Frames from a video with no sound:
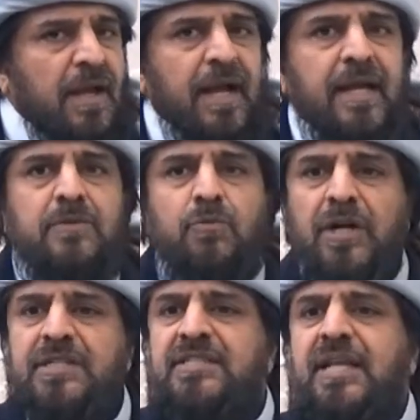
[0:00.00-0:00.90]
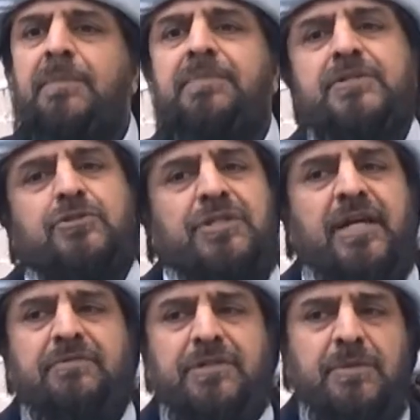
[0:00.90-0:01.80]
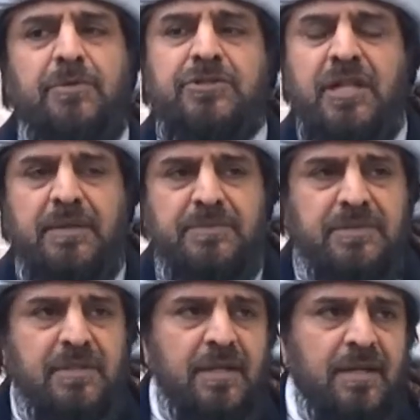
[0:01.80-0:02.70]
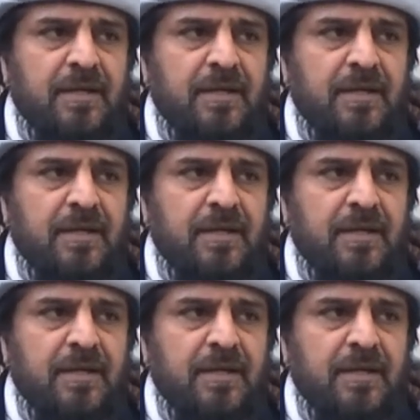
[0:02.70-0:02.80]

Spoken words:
And what is happening today with the Muslims?